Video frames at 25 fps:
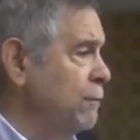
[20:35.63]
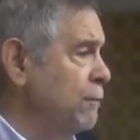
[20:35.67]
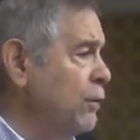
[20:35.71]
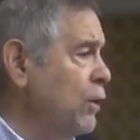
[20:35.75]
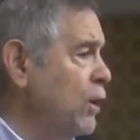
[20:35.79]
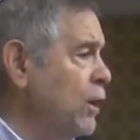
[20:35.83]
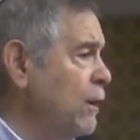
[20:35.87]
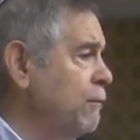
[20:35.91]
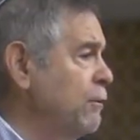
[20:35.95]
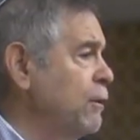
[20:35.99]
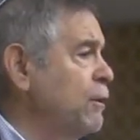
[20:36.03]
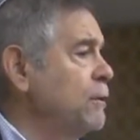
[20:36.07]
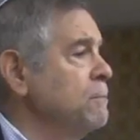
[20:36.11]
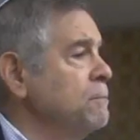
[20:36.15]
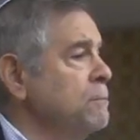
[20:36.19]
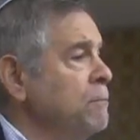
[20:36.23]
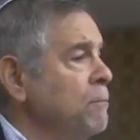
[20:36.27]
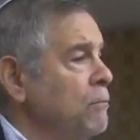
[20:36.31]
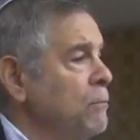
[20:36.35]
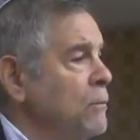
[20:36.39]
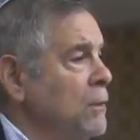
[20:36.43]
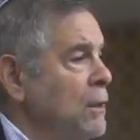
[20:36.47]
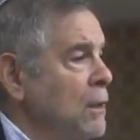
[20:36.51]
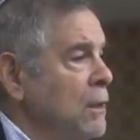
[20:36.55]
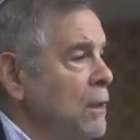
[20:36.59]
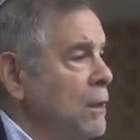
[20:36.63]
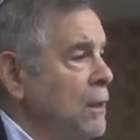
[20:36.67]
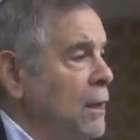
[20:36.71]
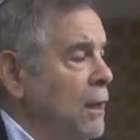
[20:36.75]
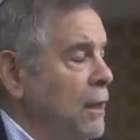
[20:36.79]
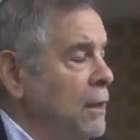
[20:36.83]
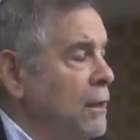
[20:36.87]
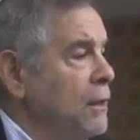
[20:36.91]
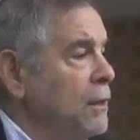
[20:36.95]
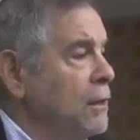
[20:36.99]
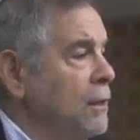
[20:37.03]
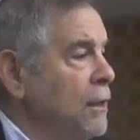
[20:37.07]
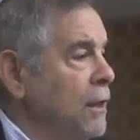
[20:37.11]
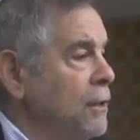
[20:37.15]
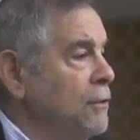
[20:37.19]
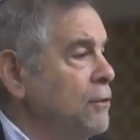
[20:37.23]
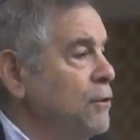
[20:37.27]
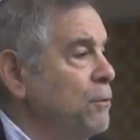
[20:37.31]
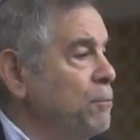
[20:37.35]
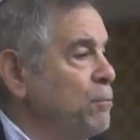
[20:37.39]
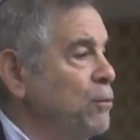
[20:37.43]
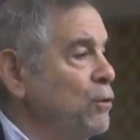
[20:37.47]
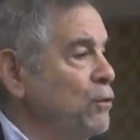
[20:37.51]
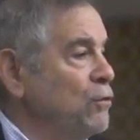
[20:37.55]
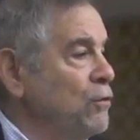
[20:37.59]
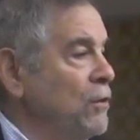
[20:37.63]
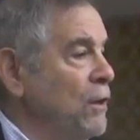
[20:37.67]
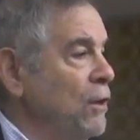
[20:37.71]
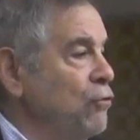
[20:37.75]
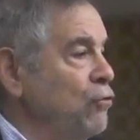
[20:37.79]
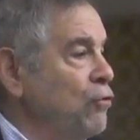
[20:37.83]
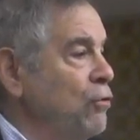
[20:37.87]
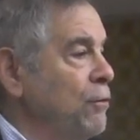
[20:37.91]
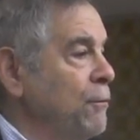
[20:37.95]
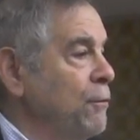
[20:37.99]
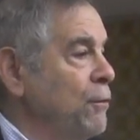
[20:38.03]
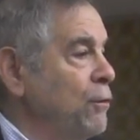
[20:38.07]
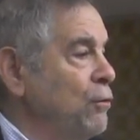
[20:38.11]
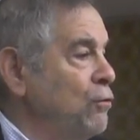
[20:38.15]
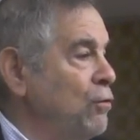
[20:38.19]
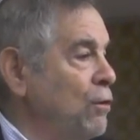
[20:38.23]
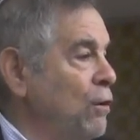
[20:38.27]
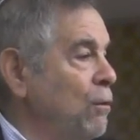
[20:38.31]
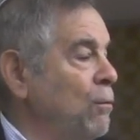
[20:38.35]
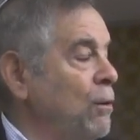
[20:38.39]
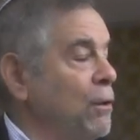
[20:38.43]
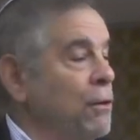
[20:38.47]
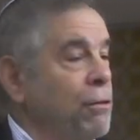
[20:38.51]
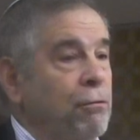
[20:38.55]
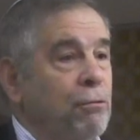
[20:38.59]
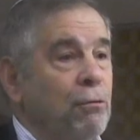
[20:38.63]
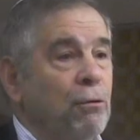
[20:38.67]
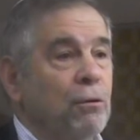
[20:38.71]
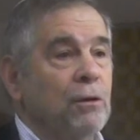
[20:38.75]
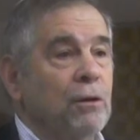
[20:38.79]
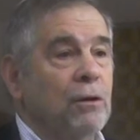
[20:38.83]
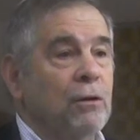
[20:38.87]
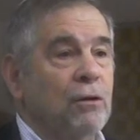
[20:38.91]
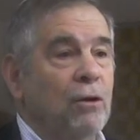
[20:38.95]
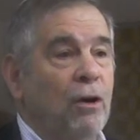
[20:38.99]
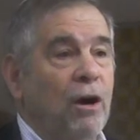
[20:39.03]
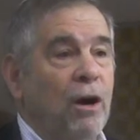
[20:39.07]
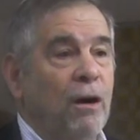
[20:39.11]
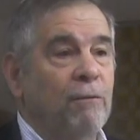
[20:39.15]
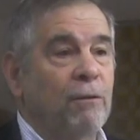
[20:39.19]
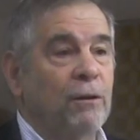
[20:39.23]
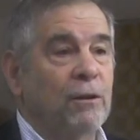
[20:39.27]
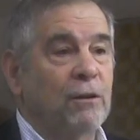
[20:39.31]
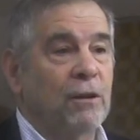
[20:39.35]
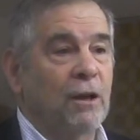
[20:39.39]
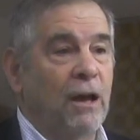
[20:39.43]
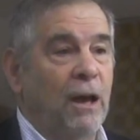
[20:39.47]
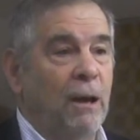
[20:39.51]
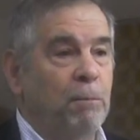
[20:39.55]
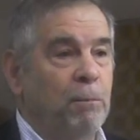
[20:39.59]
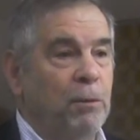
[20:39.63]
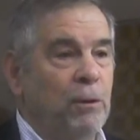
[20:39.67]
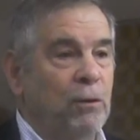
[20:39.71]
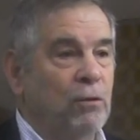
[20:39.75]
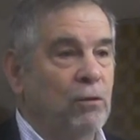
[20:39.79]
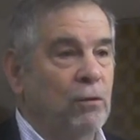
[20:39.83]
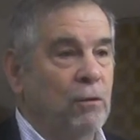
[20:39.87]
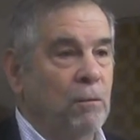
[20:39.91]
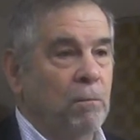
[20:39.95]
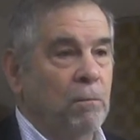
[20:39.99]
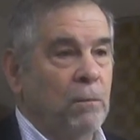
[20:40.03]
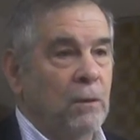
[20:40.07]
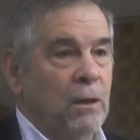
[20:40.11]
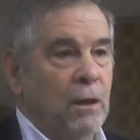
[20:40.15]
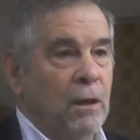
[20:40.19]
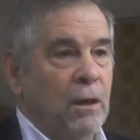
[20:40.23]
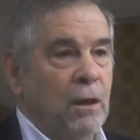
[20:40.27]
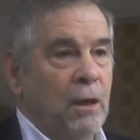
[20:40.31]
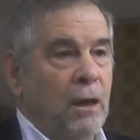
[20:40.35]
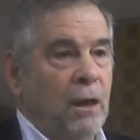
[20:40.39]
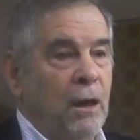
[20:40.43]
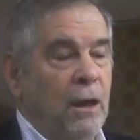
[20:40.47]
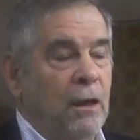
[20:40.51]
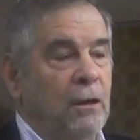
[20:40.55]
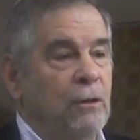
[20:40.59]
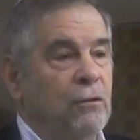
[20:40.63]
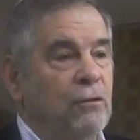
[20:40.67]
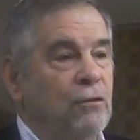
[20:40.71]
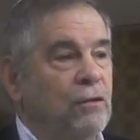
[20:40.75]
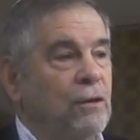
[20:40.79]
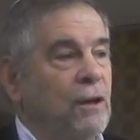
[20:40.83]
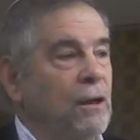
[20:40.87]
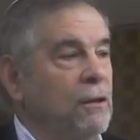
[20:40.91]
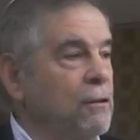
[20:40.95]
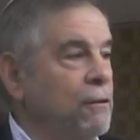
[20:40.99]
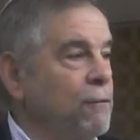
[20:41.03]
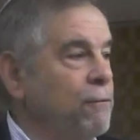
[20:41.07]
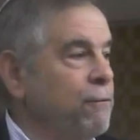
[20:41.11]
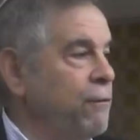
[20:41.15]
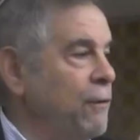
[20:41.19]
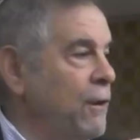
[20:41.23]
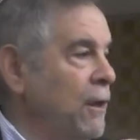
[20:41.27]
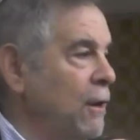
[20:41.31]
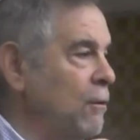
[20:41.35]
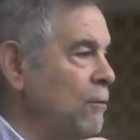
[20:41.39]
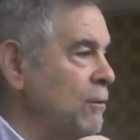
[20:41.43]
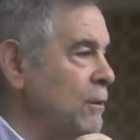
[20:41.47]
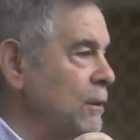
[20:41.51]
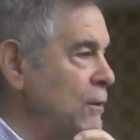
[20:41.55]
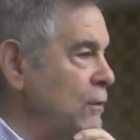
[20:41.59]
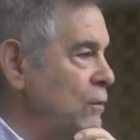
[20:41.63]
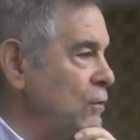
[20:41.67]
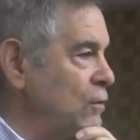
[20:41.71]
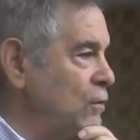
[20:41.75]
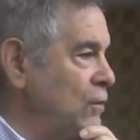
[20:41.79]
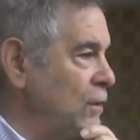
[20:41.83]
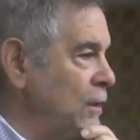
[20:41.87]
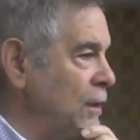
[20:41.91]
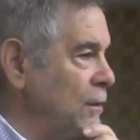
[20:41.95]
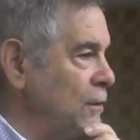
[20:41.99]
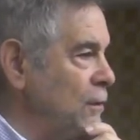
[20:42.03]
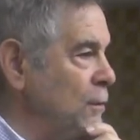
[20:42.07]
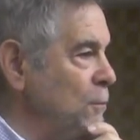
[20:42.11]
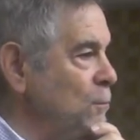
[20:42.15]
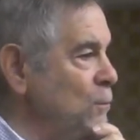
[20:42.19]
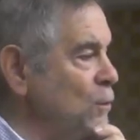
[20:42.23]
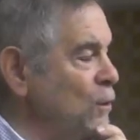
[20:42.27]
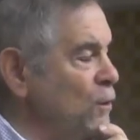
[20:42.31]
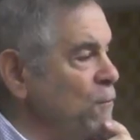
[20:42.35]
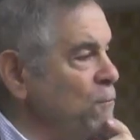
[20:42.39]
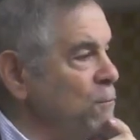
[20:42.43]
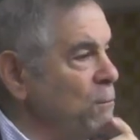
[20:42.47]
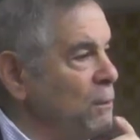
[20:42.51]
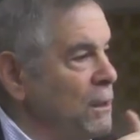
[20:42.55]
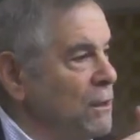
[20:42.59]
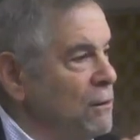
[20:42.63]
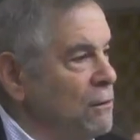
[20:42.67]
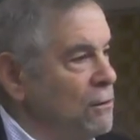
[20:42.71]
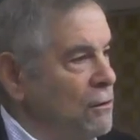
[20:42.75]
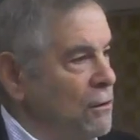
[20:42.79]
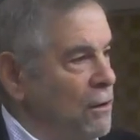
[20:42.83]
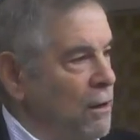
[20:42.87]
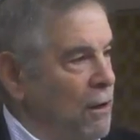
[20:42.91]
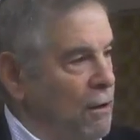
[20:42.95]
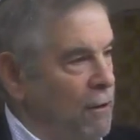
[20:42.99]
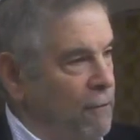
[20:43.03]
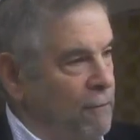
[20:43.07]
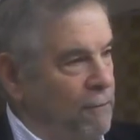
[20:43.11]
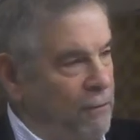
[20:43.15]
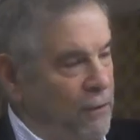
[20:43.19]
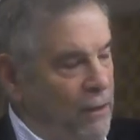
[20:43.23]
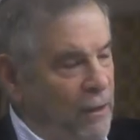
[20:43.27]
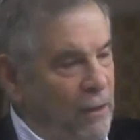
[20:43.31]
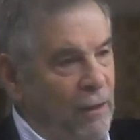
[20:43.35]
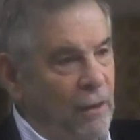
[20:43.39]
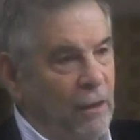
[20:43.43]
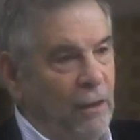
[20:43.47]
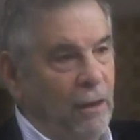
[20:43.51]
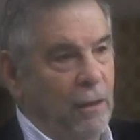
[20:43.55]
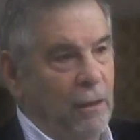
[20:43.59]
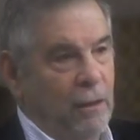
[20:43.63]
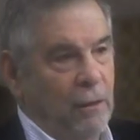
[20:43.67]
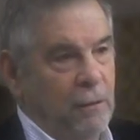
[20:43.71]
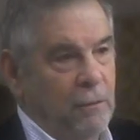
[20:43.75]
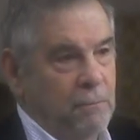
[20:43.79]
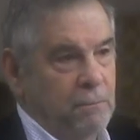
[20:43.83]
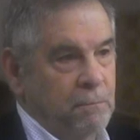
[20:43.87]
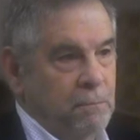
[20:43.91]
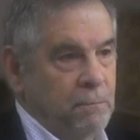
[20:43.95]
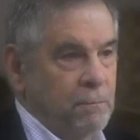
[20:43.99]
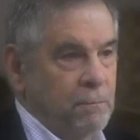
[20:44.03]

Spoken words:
of Harvard, and he led the procession of the Torah through the Harvard campus. And he said the following. He said, the movement of Hillel